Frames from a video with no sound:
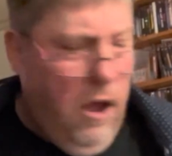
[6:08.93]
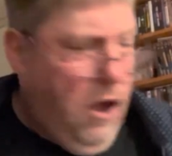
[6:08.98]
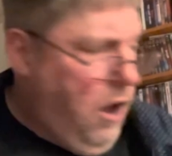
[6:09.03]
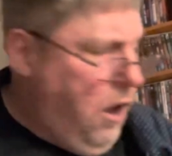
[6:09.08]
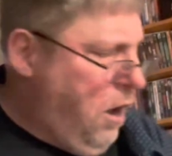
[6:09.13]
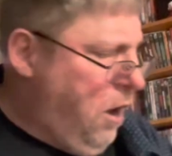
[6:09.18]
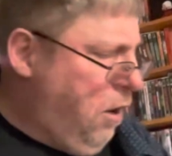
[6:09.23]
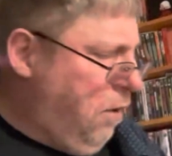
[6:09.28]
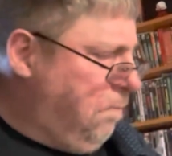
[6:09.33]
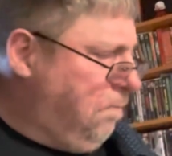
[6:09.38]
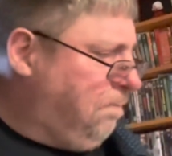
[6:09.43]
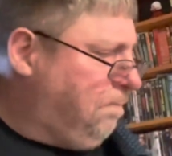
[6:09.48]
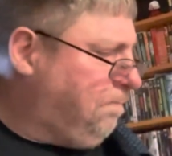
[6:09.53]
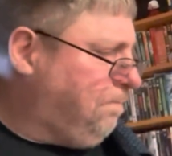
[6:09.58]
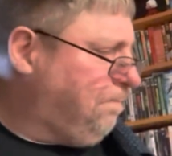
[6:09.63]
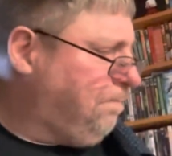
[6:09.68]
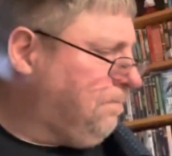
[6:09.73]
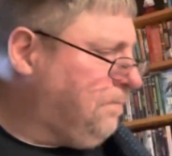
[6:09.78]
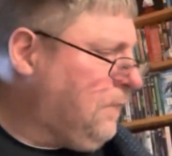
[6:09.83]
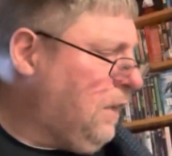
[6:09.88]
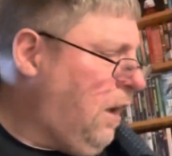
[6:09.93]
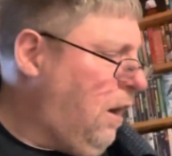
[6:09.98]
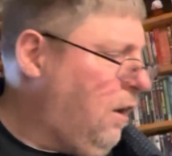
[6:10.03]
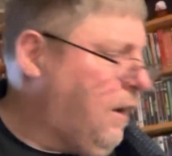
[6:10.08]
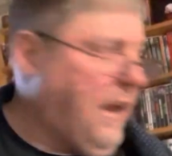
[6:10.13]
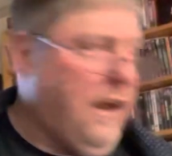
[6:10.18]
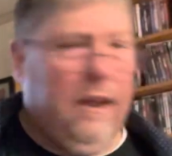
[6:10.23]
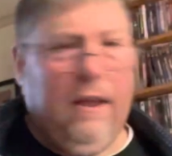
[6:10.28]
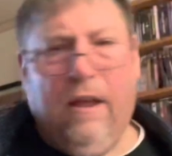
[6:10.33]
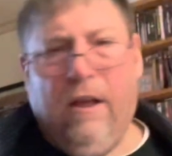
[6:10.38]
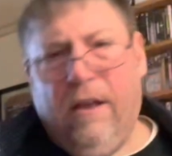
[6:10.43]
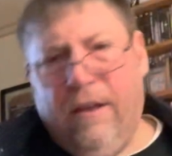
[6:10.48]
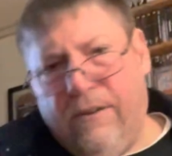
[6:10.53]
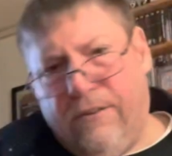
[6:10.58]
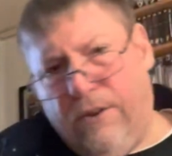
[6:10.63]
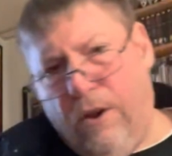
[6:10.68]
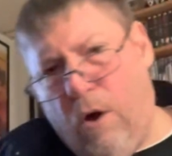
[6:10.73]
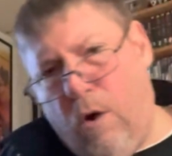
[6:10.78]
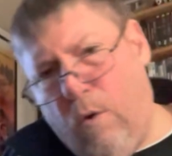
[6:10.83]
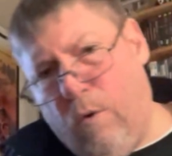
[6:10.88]
Okay,
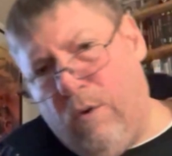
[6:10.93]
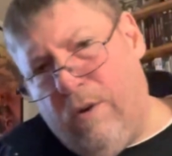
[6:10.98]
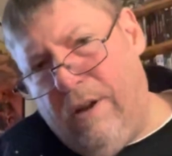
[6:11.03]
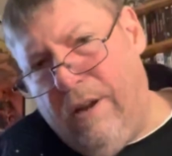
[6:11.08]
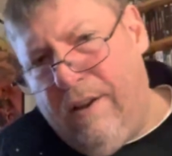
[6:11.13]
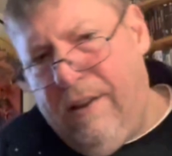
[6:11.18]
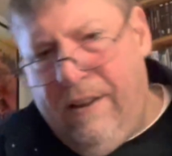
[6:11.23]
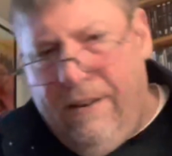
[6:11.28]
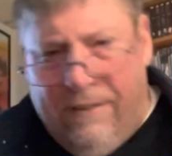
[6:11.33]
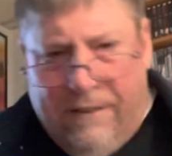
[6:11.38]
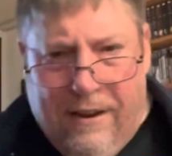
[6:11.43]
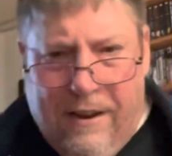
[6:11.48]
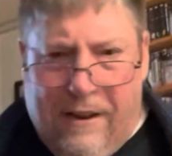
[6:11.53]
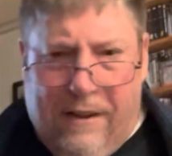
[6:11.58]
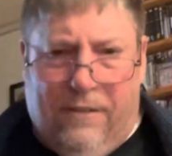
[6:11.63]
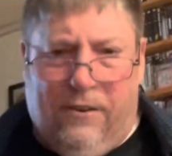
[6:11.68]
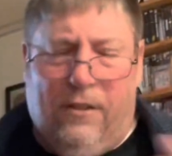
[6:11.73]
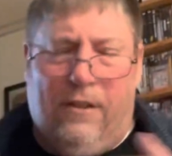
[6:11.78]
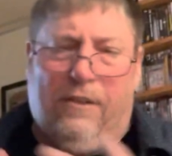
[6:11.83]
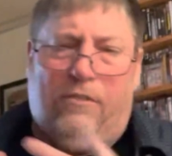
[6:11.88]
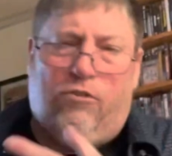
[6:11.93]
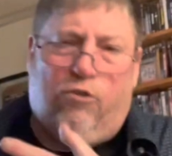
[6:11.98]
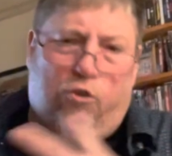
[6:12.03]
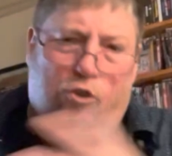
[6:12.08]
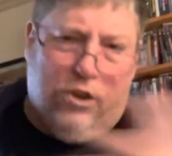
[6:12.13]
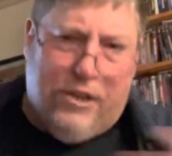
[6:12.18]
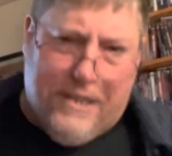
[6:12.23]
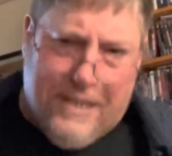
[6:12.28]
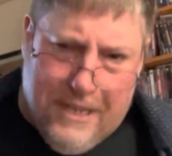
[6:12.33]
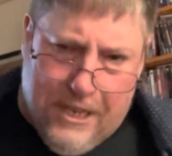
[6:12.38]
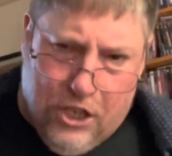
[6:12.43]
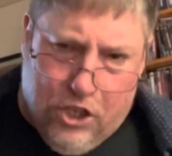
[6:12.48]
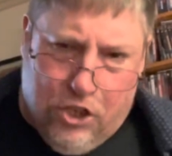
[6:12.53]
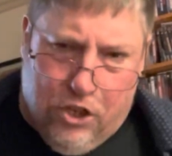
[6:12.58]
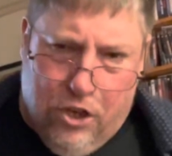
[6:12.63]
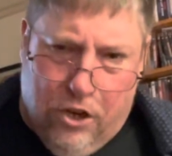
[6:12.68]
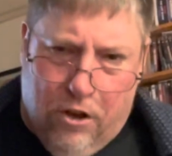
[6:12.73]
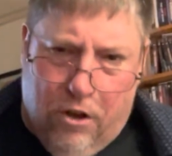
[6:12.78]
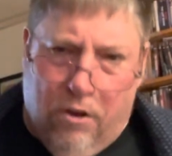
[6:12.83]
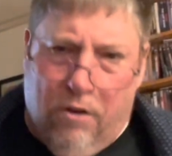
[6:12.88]
so let's get into the
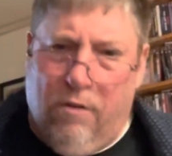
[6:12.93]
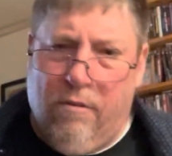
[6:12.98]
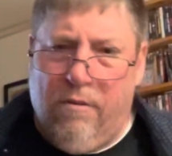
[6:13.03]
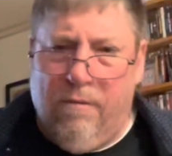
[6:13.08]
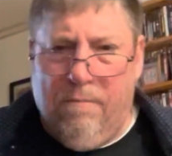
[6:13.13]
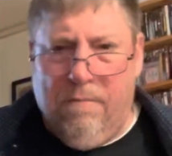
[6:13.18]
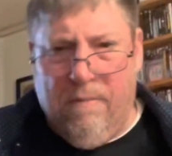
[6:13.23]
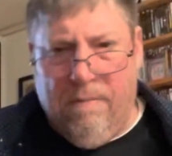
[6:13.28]
traditional,